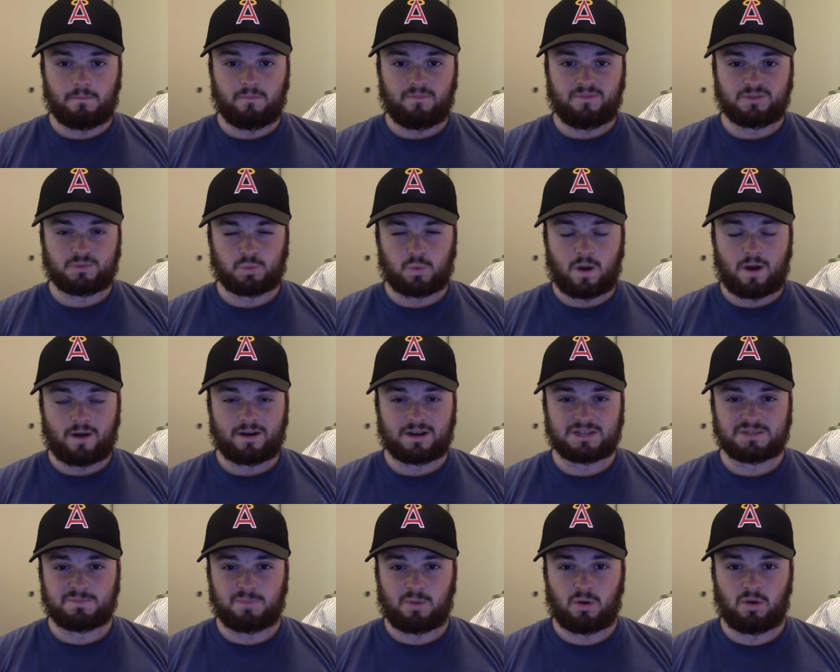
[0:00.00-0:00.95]

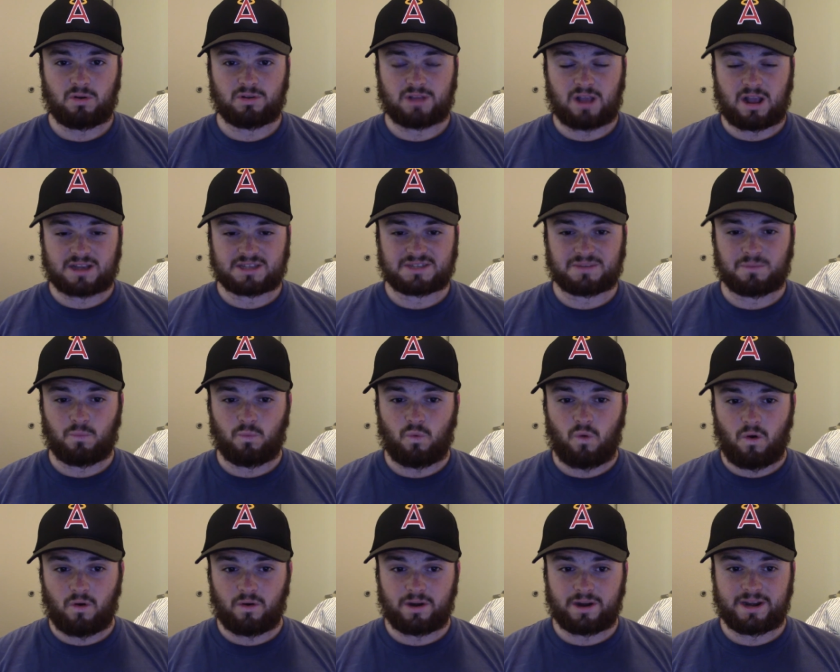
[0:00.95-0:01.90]
Suarez pulled Austin
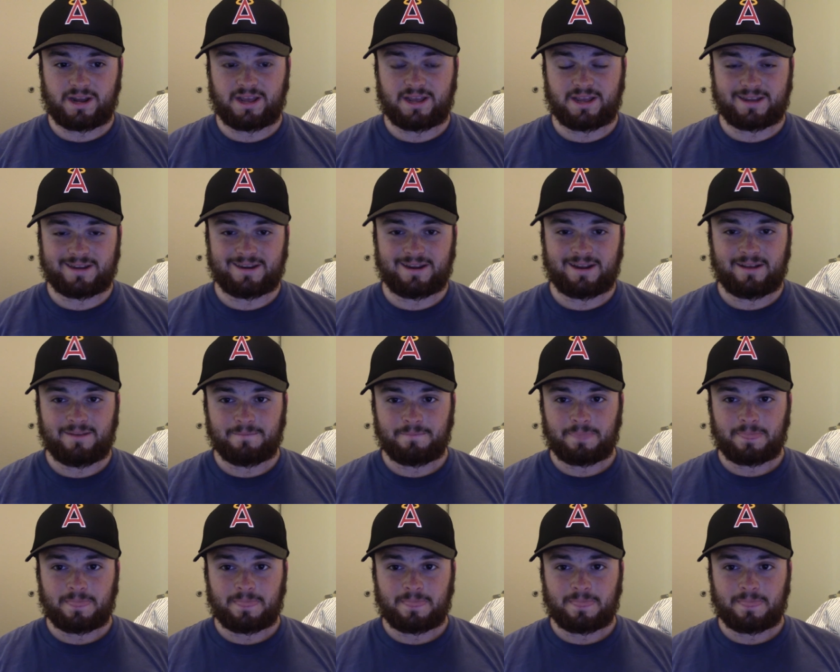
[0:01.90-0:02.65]
Warren in,